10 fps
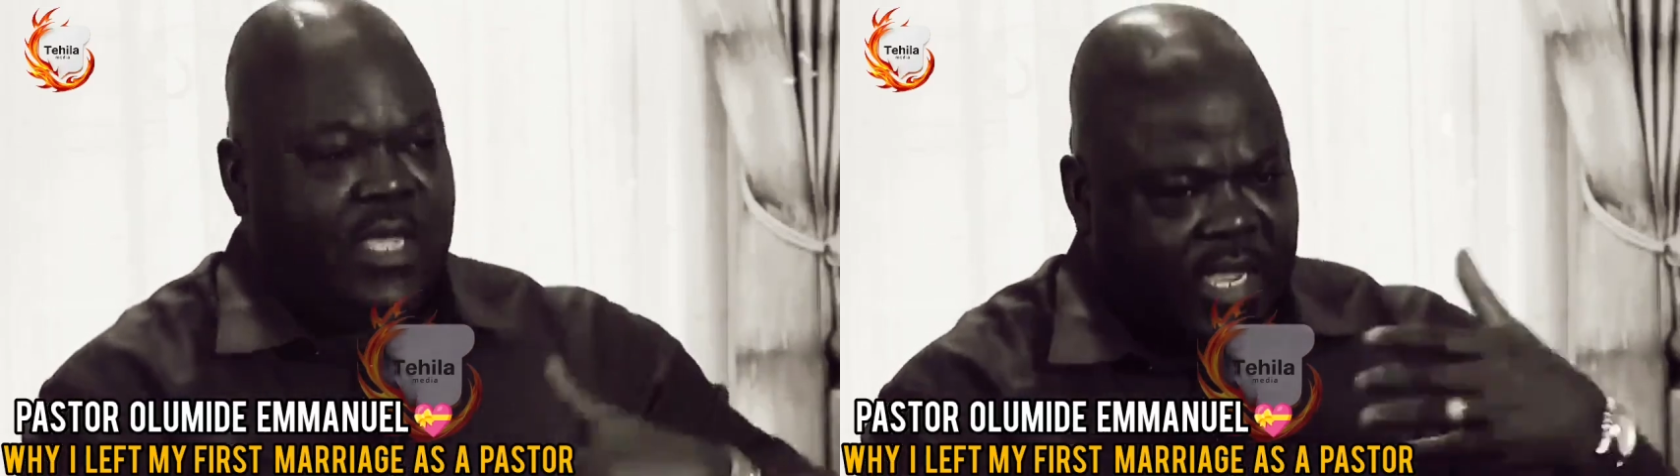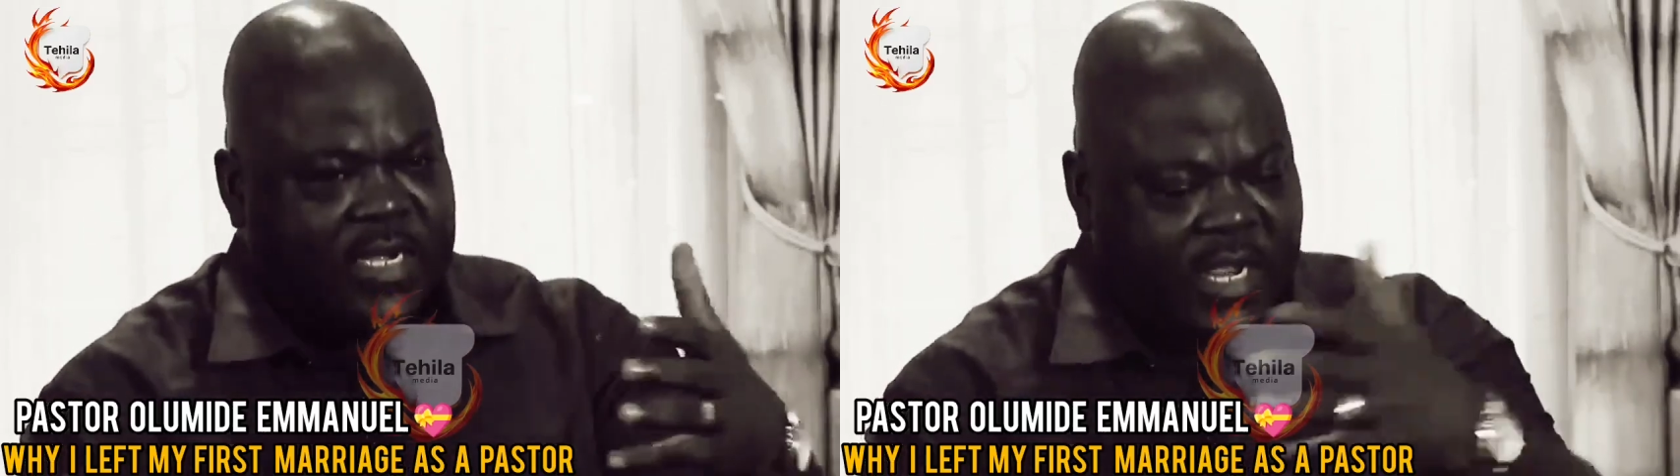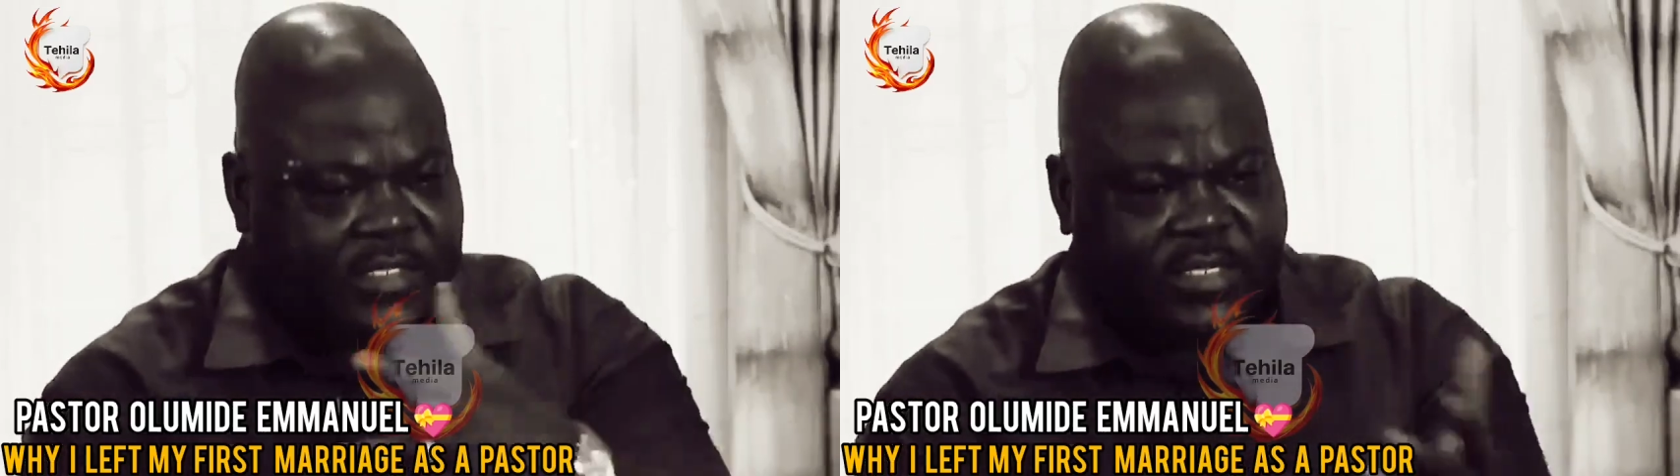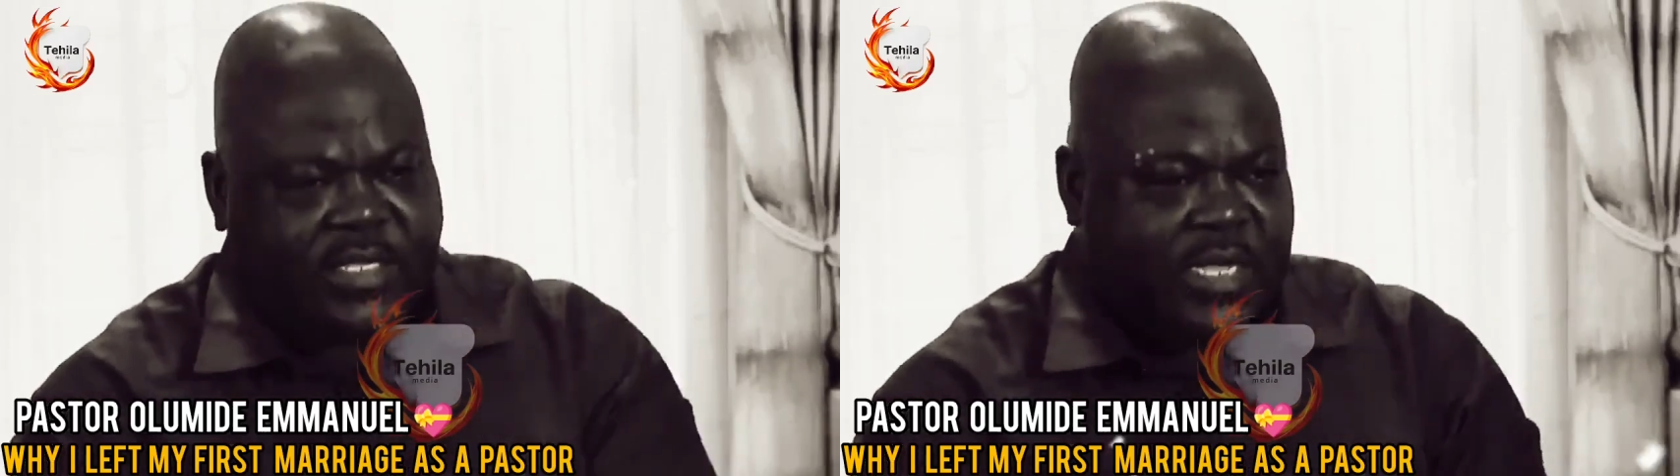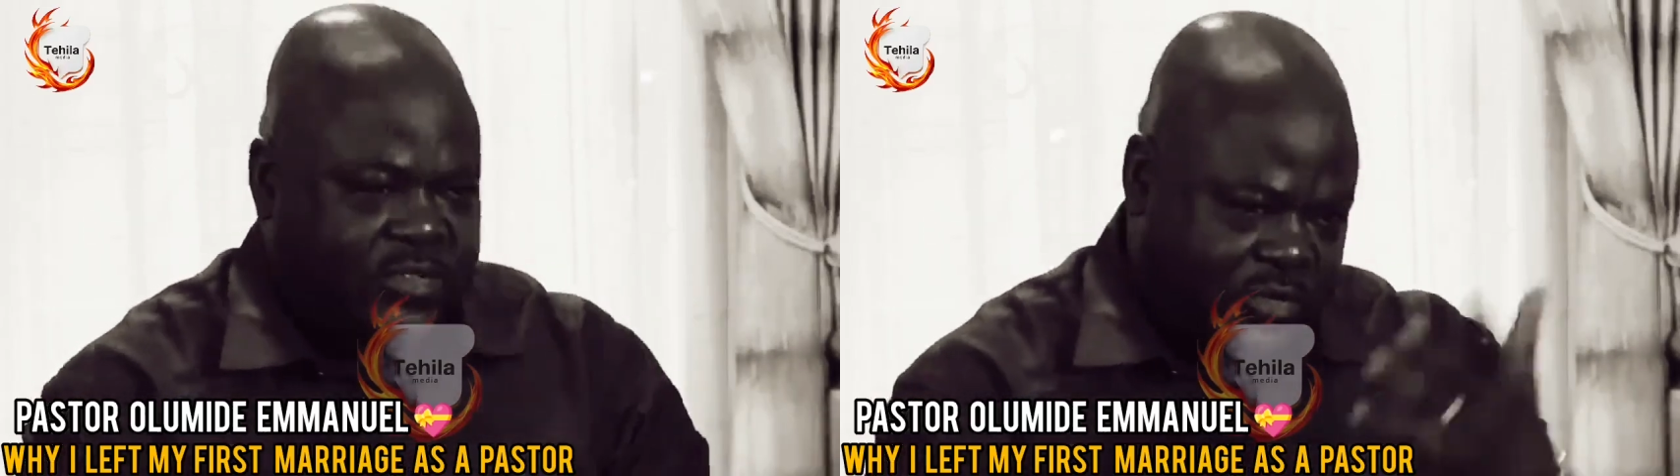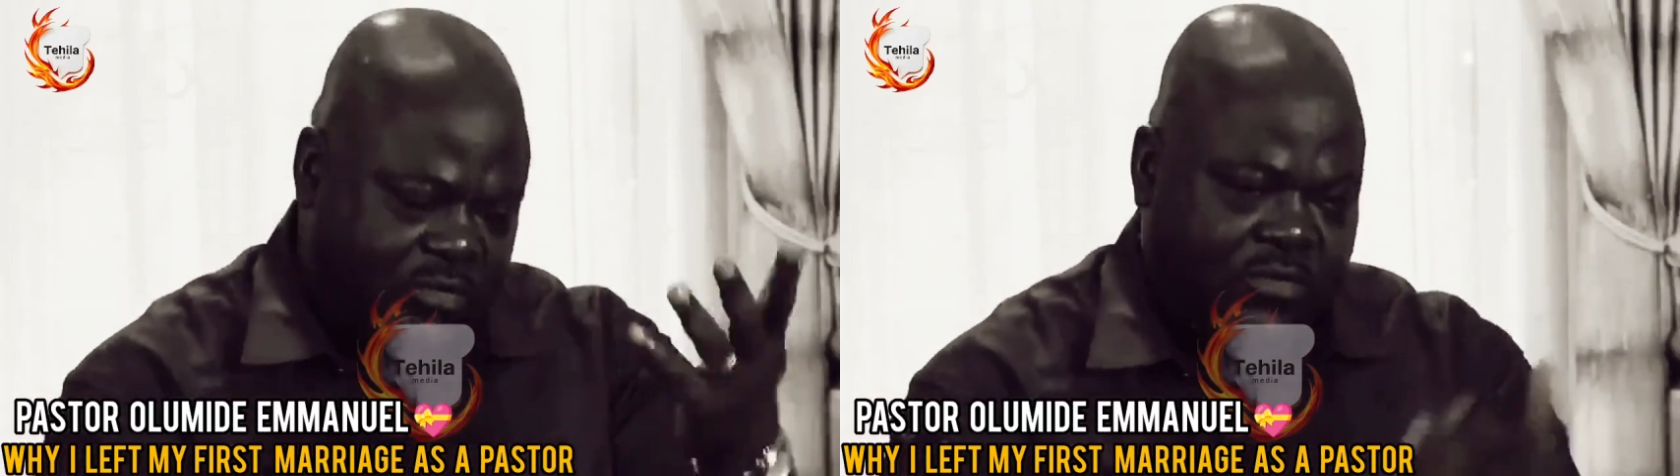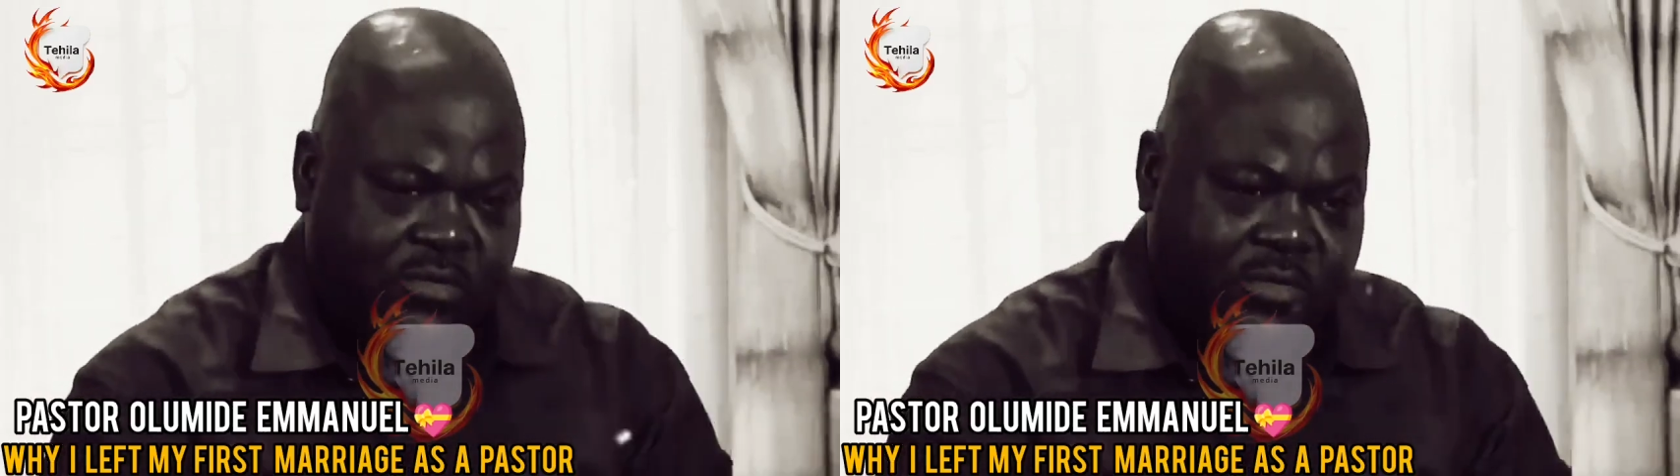and there are things I had to do.